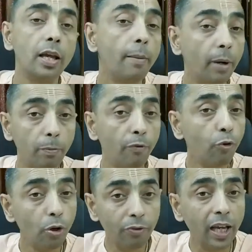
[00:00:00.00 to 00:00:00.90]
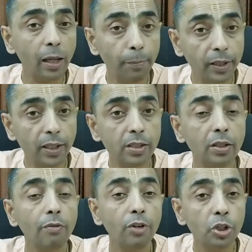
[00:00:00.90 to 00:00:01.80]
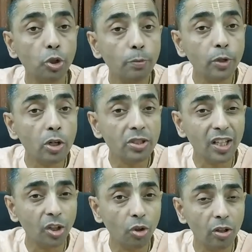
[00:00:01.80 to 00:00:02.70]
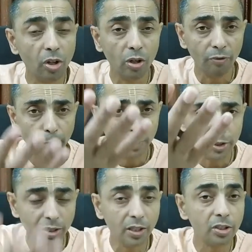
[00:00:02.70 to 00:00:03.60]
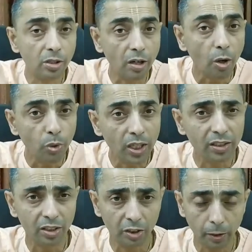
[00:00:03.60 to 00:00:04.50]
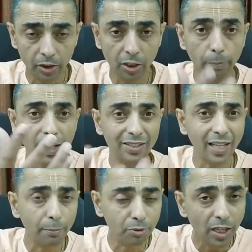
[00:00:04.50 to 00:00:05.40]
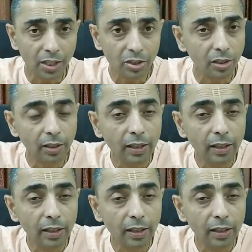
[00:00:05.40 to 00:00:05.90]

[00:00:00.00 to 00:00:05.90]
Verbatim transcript: But before we help others, we should be on secure ground. If a person is drowning, the sh ship has capsized.